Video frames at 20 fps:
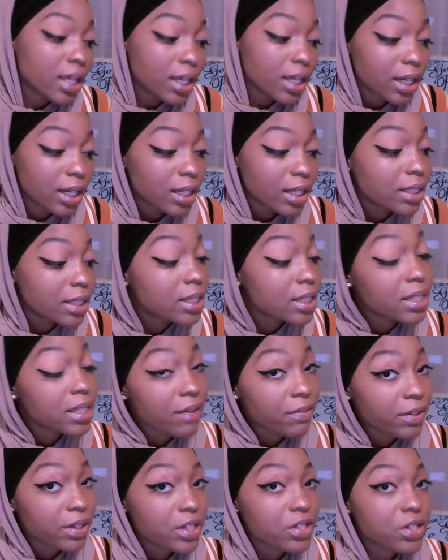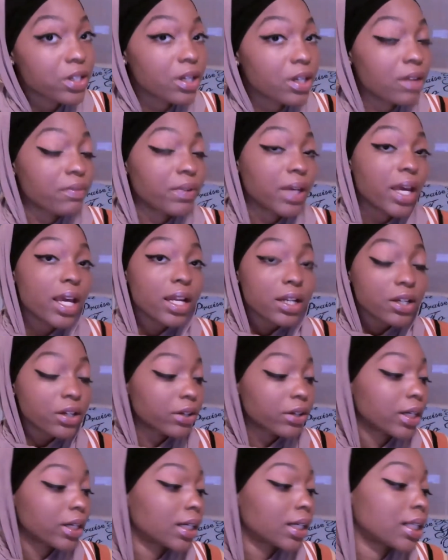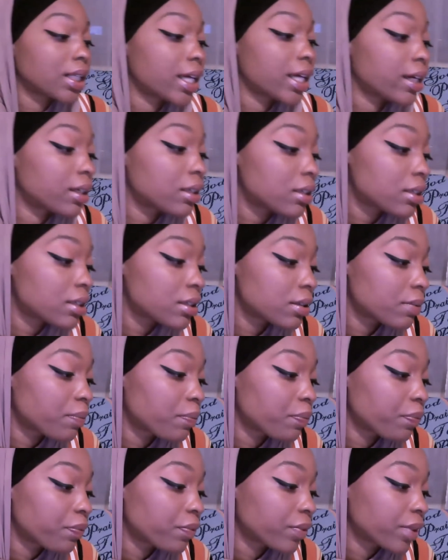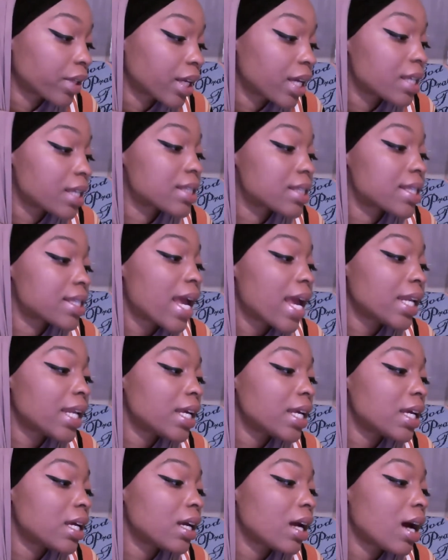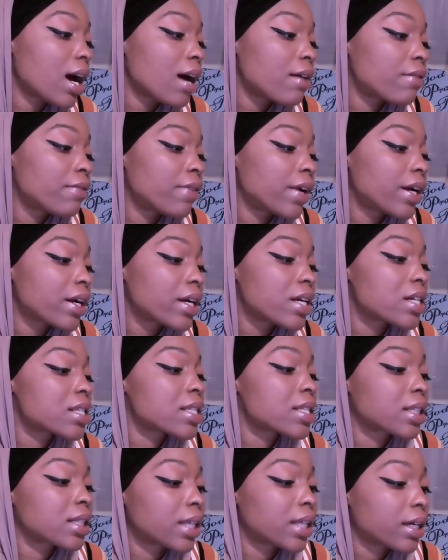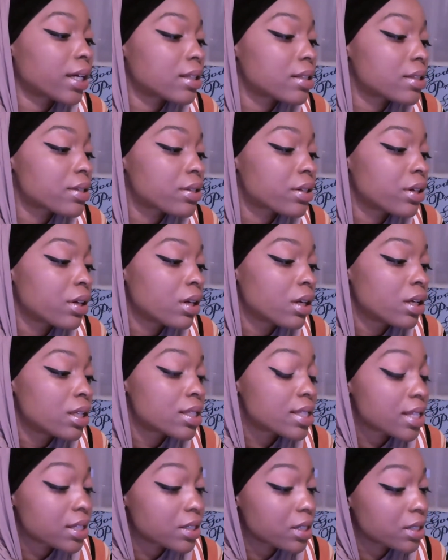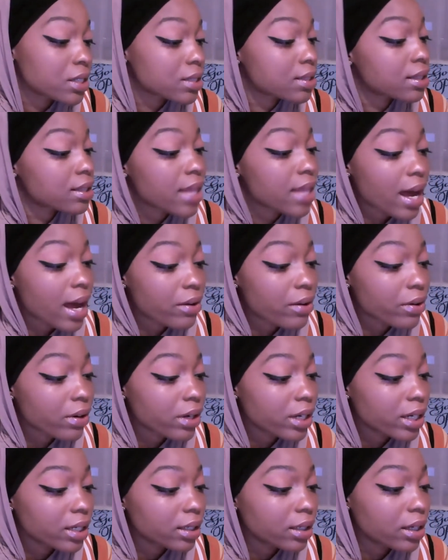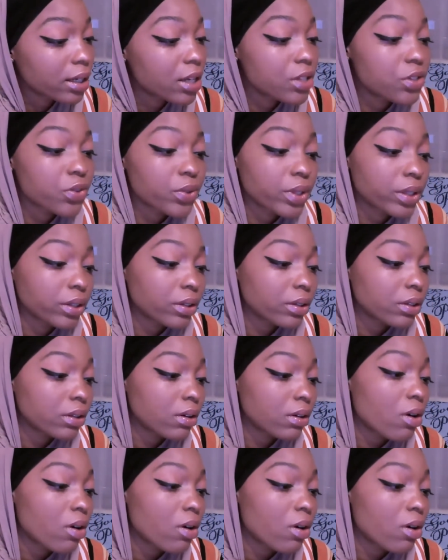The definition of an endocrine gland is any of various glands, such as the thyroid, adrenal, or